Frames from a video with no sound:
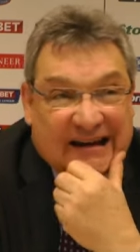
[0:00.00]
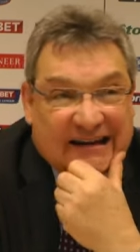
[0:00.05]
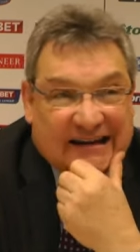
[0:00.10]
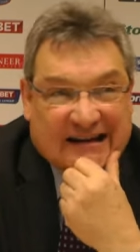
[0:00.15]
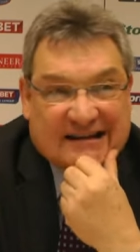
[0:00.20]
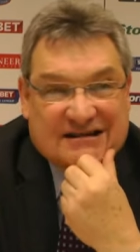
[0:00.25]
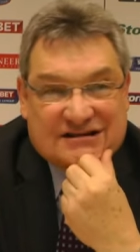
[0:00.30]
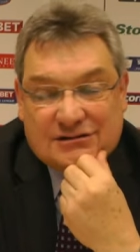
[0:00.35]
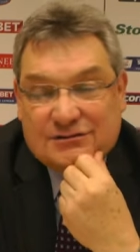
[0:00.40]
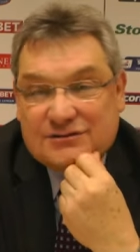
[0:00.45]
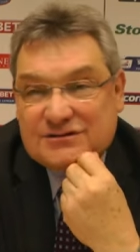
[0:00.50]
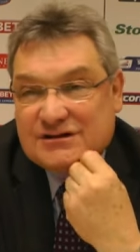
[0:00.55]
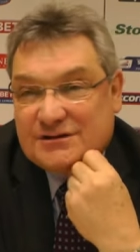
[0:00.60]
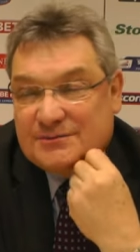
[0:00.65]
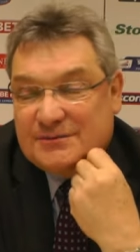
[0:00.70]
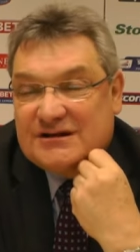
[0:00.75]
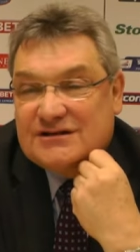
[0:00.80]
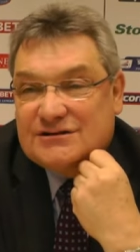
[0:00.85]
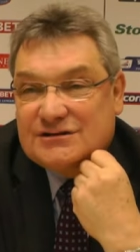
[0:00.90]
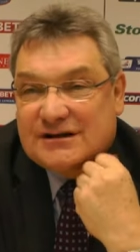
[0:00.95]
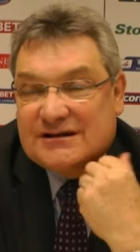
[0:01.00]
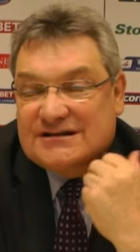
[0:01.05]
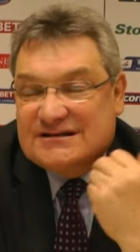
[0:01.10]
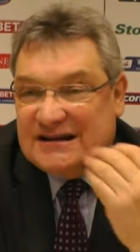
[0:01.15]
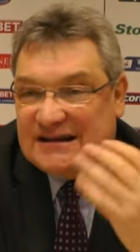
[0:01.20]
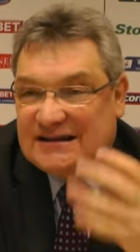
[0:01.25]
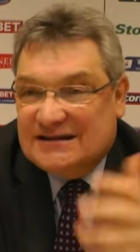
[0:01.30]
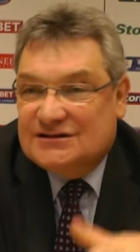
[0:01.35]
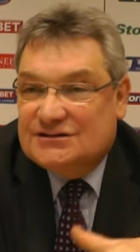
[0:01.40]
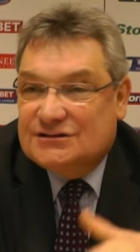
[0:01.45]
Yeah, it's always going to be, it's
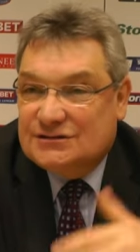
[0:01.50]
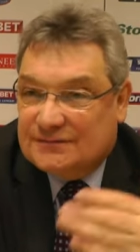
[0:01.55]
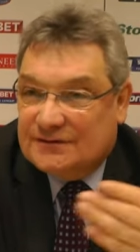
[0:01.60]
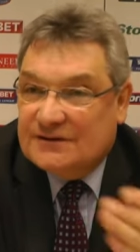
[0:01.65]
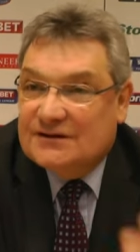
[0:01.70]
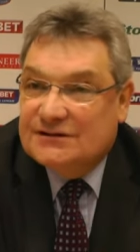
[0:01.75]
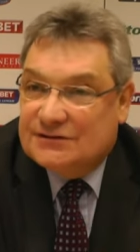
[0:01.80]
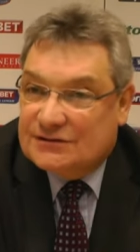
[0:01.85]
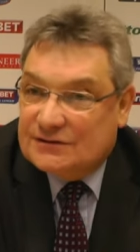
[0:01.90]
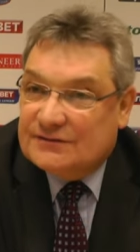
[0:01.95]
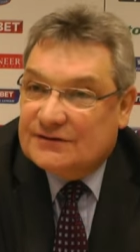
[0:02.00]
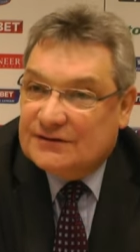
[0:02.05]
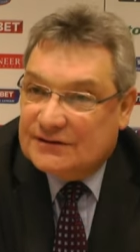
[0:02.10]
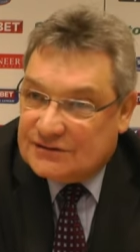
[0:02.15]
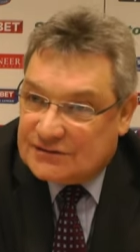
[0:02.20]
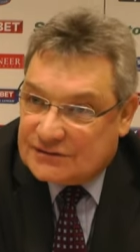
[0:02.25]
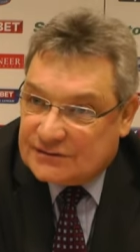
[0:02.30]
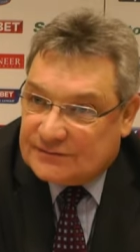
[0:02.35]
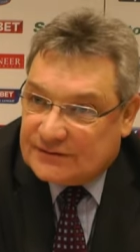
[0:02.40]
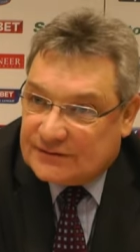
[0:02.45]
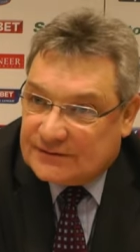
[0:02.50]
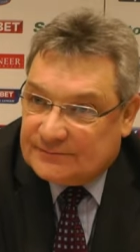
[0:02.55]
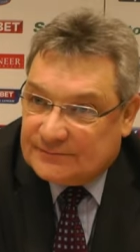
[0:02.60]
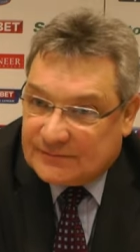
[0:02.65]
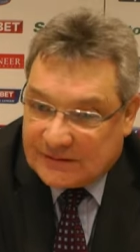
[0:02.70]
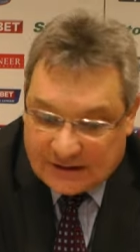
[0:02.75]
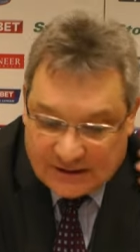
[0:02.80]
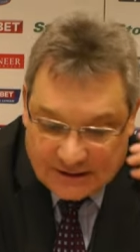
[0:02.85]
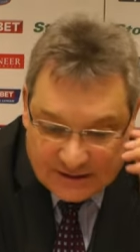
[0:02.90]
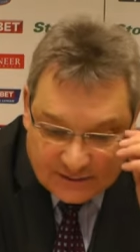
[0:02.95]
getting tougher and tougher and tougher,
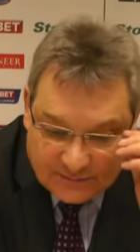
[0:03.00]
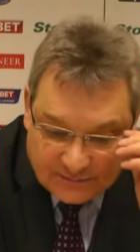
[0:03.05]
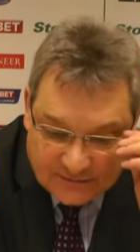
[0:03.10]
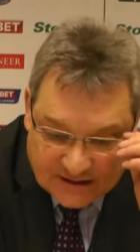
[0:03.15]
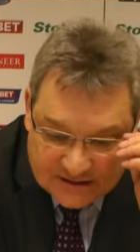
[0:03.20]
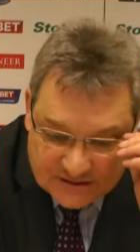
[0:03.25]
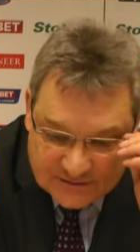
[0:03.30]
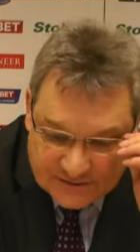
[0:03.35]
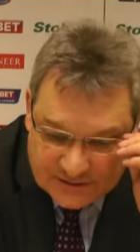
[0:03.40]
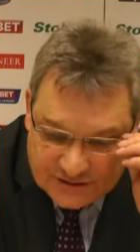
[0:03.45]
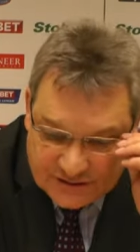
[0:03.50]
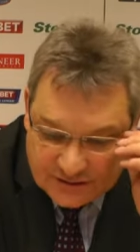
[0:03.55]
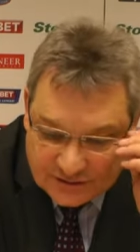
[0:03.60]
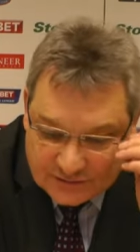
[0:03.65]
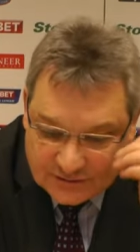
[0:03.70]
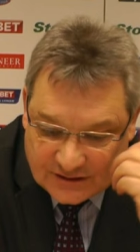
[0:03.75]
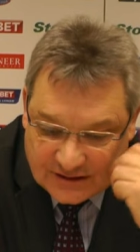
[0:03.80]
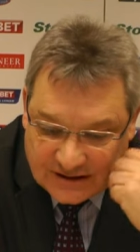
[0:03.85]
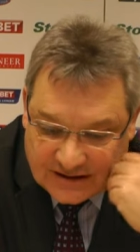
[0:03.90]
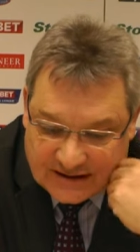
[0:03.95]
that's for sure.